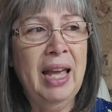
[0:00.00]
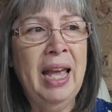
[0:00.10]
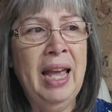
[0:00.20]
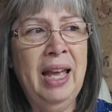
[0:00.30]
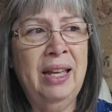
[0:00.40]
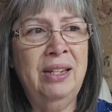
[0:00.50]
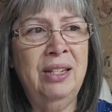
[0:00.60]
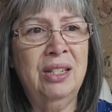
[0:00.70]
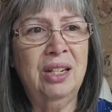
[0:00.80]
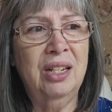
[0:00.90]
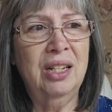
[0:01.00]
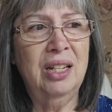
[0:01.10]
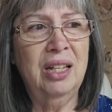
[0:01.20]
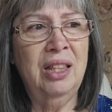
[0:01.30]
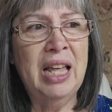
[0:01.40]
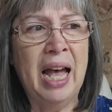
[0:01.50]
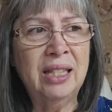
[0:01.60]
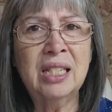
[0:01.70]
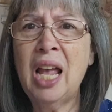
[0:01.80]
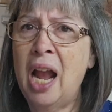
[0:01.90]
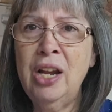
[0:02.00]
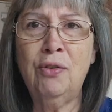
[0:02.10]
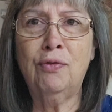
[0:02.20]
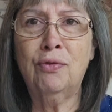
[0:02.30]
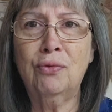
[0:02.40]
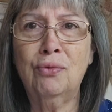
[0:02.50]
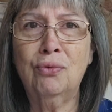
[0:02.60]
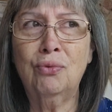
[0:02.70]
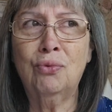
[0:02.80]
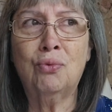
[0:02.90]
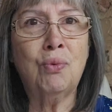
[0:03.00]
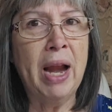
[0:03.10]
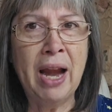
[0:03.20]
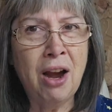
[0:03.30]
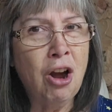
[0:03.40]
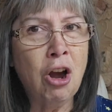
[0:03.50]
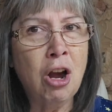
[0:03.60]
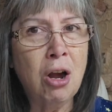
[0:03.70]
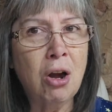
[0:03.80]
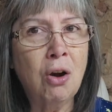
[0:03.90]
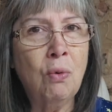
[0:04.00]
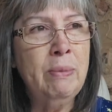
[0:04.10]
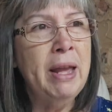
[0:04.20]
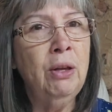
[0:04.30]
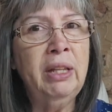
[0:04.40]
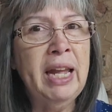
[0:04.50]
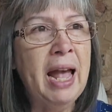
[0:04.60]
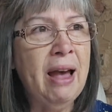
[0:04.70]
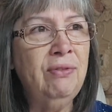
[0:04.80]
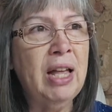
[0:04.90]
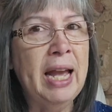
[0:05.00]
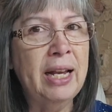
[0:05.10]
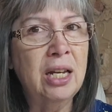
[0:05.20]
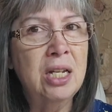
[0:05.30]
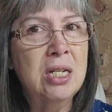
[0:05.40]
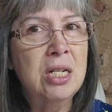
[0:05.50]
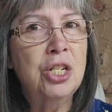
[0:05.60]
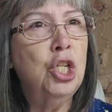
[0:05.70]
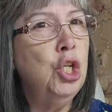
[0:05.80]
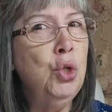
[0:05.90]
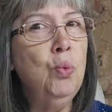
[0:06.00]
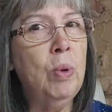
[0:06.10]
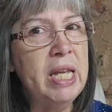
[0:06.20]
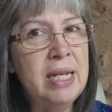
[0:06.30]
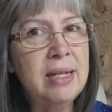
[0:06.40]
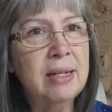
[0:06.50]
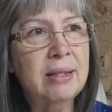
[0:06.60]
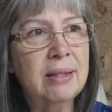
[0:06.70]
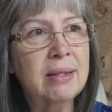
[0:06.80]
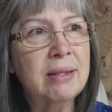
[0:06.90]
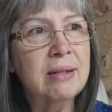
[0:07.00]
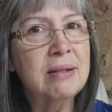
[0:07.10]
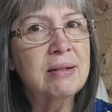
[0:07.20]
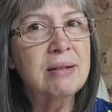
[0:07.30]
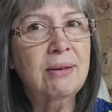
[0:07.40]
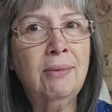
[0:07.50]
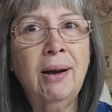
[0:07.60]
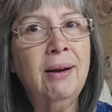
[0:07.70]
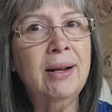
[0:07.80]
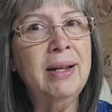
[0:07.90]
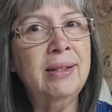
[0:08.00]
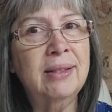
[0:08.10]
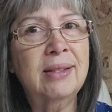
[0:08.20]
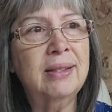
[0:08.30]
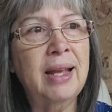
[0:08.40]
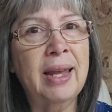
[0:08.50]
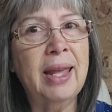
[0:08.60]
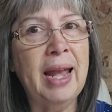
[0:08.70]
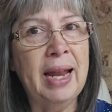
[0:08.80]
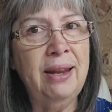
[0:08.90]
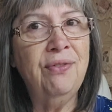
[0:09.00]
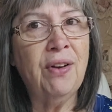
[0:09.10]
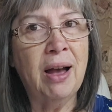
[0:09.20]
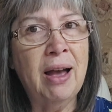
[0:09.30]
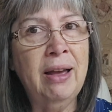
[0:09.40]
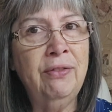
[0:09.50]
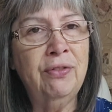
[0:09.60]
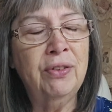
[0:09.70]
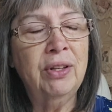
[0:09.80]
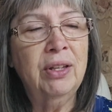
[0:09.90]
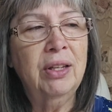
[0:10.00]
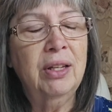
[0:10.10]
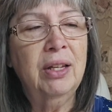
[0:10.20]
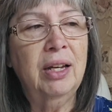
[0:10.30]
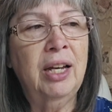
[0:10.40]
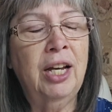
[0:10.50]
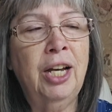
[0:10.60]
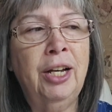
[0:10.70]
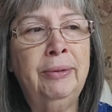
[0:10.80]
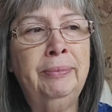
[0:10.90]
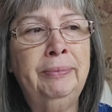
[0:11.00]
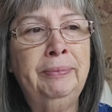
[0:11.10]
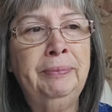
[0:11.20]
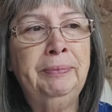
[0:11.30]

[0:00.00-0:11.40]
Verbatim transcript: And that's kind of rare. We may only have like two weeks where it's like 85. Um,